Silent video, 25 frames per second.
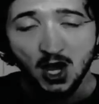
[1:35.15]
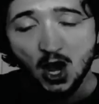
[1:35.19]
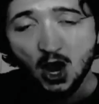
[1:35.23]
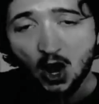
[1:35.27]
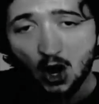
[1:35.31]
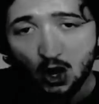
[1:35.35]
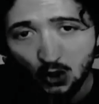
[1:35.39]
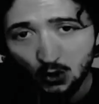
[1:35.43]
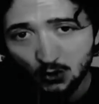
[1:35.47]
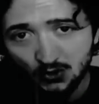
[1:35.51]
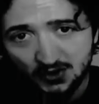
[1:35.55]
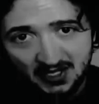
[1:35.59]

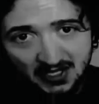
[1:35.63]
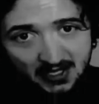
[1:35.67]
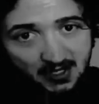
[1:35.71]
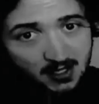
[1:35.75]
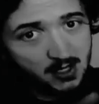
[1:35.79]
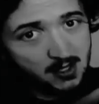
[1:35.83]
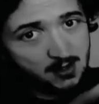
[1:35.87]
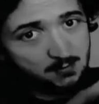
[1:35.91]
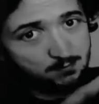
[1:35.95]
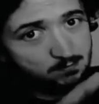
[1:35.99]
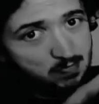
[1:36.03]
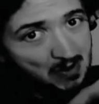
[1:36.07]
holding
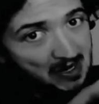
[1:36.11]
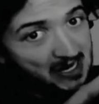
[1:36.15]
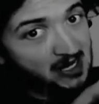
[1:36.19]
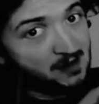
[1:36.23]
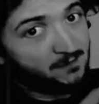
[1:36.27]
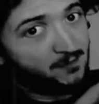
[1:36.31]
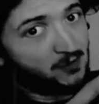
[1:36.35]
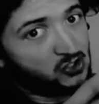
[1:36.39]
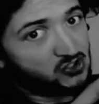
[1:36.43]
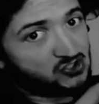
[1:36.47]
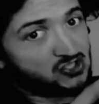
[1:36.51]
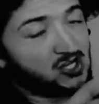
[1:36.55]

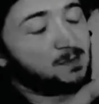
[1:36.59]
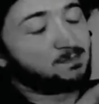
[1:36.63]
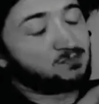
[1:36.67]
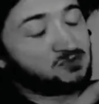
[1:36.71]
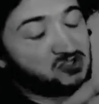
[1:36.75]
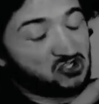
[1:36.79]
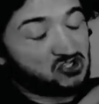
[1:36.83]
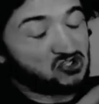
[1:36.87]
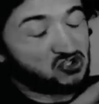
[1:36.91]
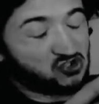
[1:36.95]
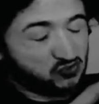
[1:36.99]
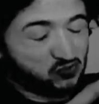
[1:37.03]
beavers up
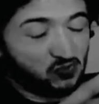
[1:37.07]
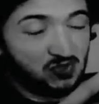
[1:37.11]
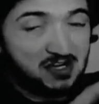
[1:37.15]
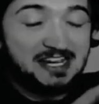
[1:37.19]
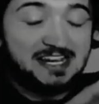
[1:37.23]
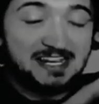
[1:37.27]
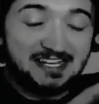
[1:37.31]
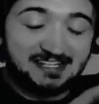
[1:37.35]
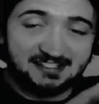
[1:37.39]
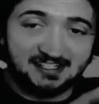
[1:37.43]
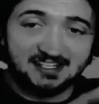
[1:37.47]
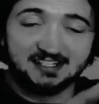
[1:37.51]
to
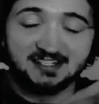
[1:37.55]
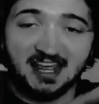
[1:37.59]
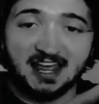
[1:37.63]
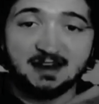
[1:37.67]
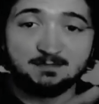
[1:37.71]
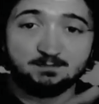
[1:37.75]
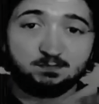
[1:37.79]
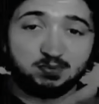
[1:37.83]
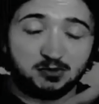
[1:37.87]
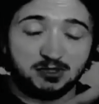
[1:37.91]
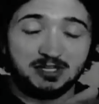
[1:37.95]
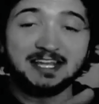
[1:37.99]
trees
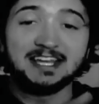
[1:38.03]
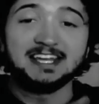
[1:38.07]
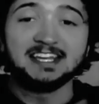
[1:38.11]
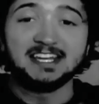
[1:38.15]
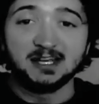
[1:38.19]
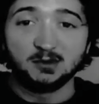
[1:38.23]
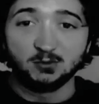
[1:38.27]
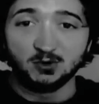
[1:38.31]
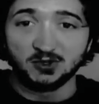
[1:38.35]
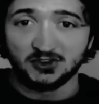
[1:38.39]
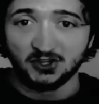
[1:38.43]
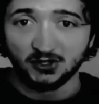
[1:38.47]
and
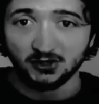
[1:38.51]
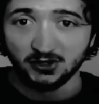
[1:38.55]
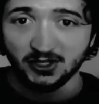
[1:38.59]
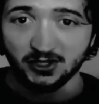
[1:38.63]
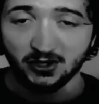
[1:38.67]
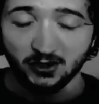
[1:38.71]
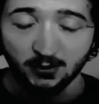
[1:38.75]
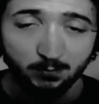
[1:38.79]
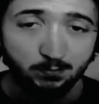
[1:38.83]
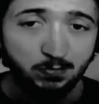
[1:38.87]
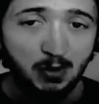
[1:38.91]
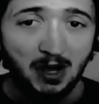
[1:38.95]
pleading with the
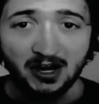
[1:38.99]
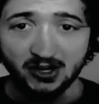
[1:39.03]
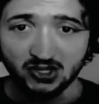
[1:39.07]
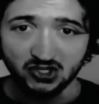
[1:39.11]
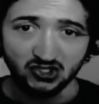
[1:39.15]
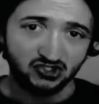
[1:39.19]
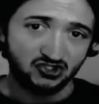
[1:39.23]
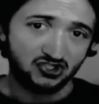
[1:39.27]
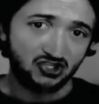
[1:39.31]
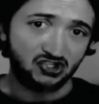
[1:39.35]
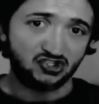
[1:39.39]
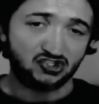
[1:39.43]
little
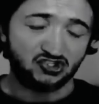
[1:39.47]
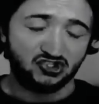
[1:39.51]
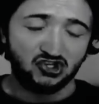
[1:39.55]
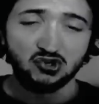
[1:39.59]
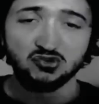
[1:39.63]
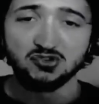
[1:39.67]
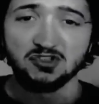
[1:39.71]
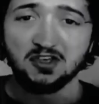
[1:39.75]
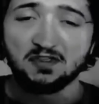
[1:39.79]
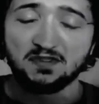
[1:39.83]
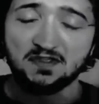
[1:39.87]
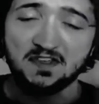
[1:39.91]
buggers to chew
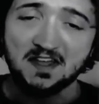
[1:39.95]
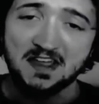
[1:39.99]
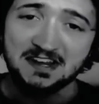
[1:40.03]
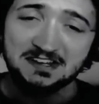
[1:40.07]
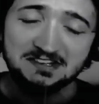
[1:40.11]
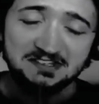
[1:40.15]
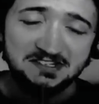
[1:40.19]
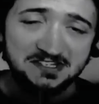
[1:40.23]
the thing